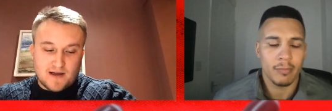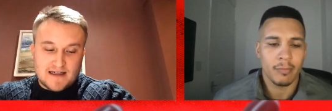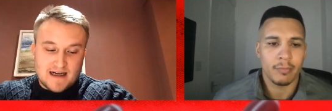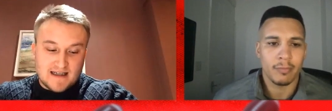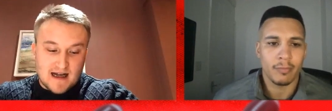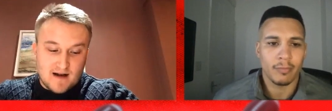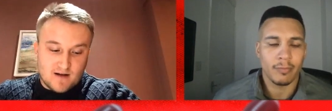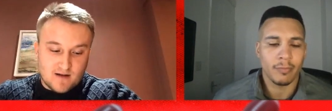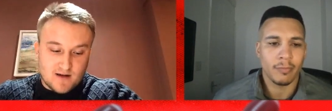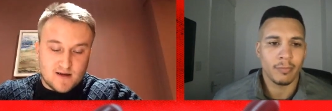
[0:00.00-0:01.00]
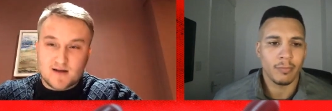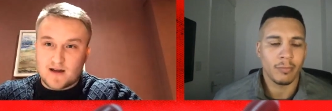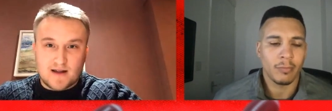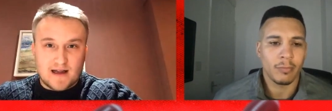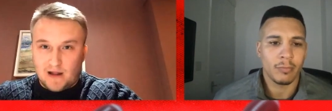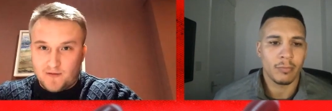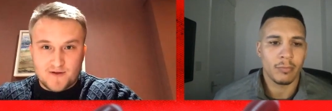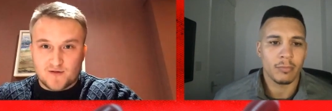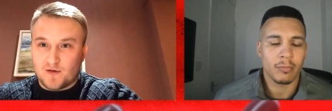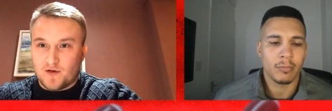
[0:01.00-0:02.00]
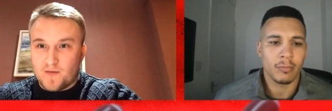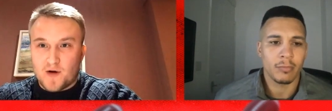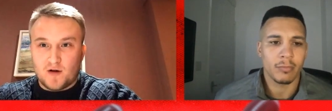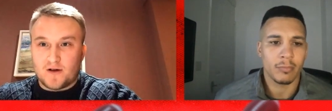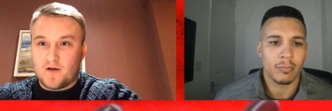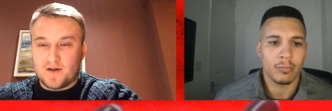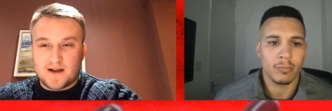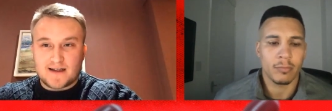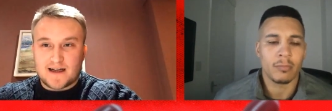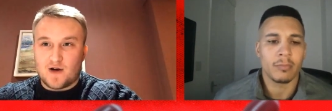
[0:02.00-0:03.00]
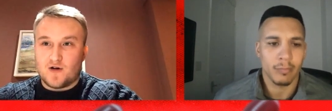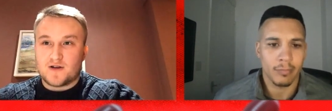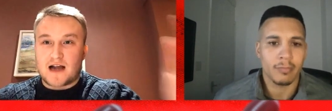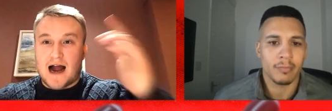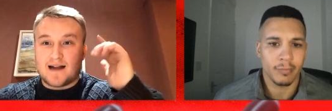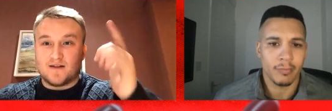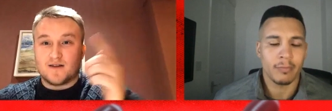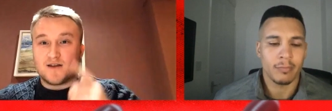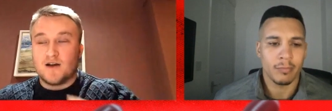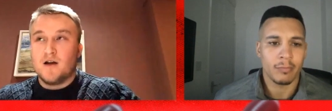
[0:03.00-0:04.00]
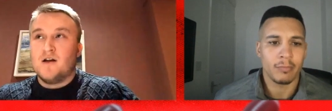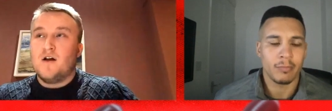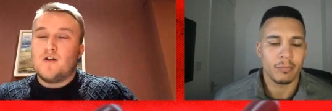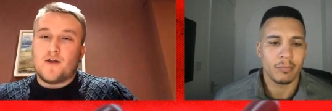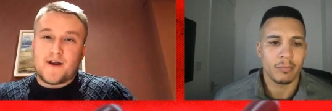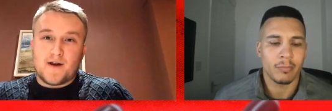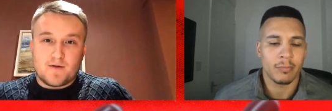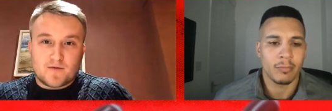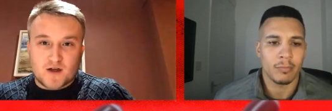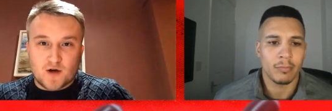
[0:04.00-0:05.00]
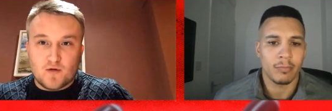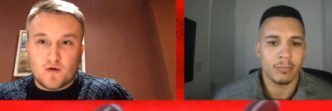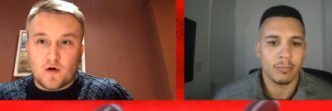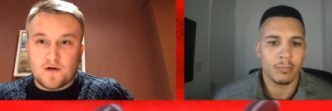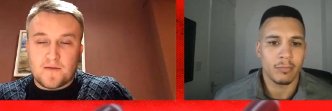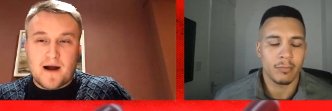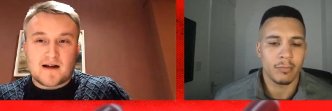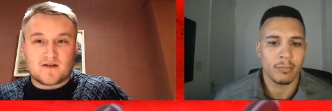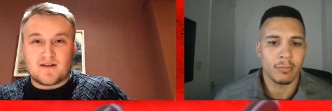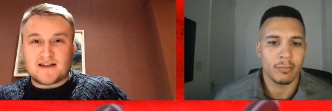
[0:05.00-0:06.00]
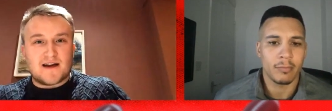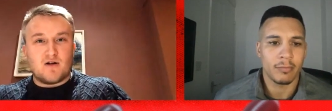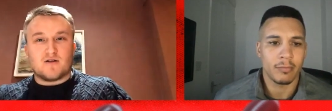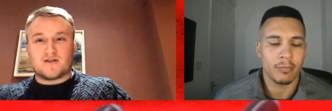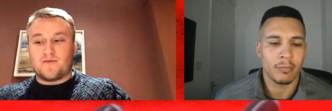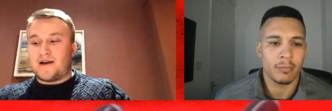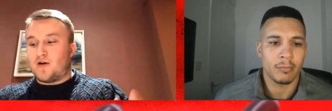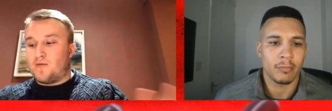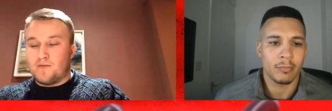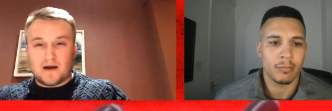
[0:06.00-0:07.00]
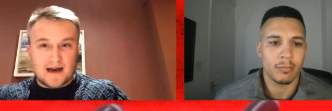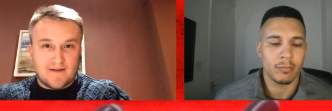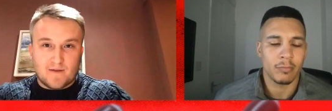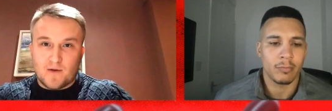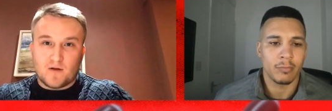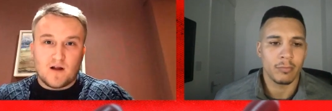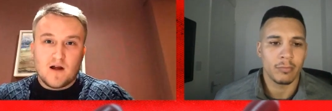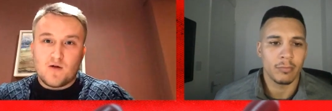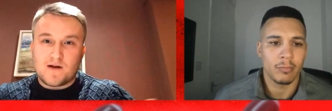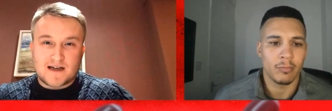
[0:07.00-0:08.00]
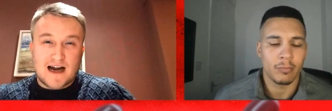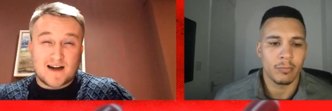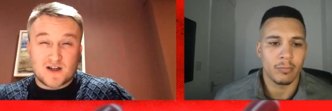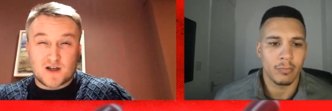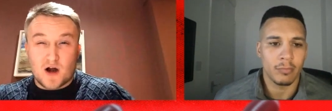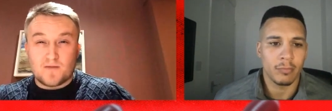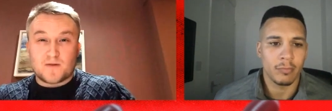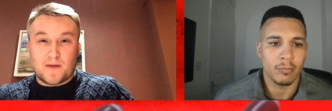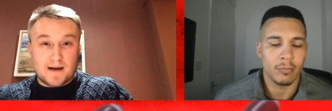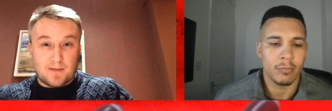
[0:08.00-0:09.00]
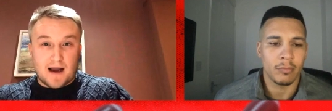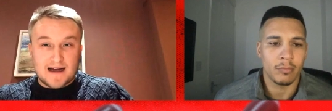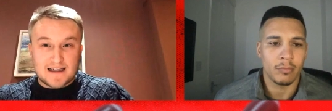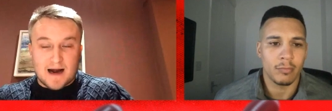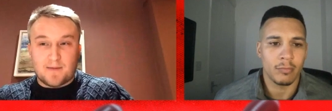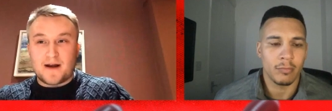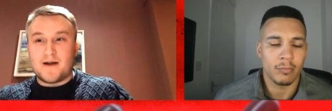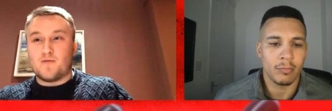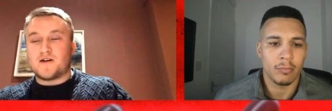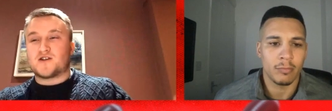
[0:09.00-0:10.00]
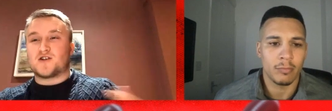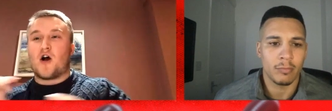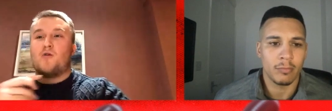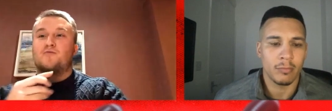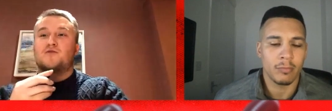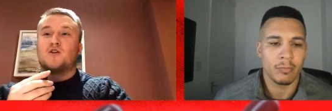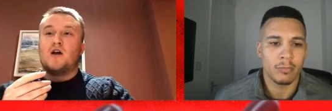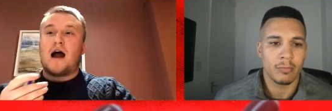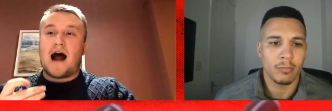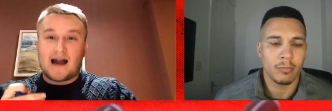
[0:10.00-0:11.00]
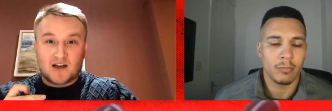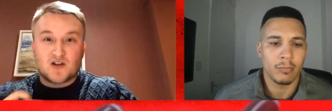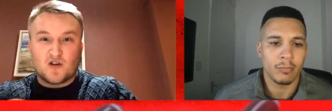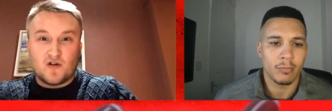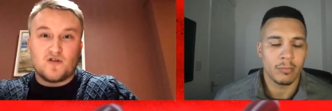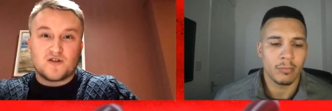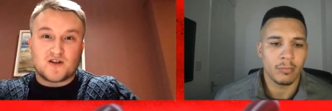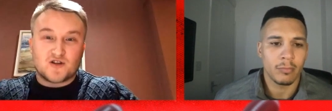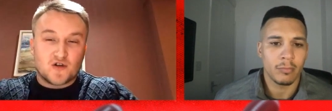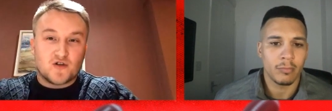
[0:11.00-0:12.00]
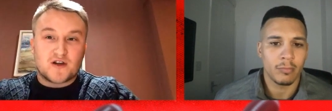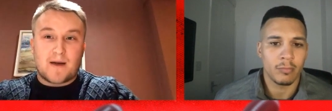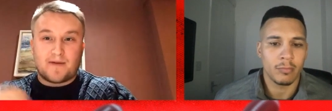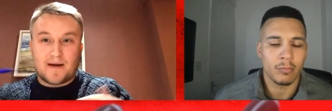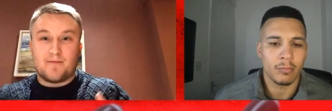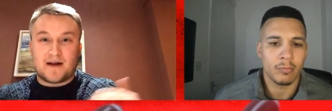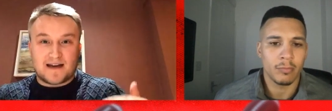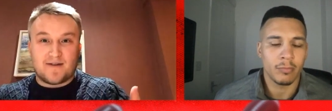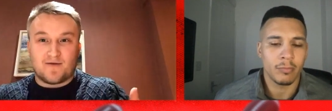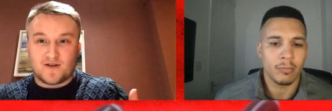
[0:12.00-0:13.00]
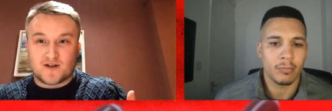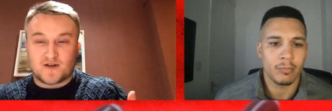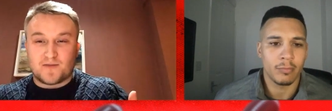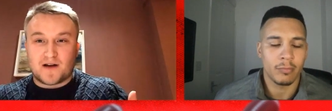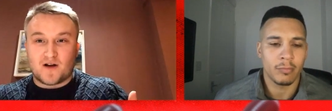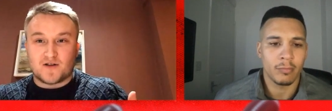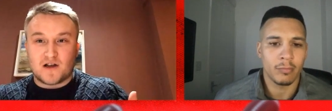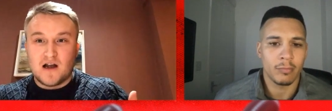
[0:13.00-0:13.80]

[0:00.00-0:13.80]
Speaker 1: than ten is that they love to run the ball, don't they, the Seahawks? And the two cornerbacks for the Seahawks have been unbelievable, which kind of stops big plays happening, which stops high scores as such happening, big differences, because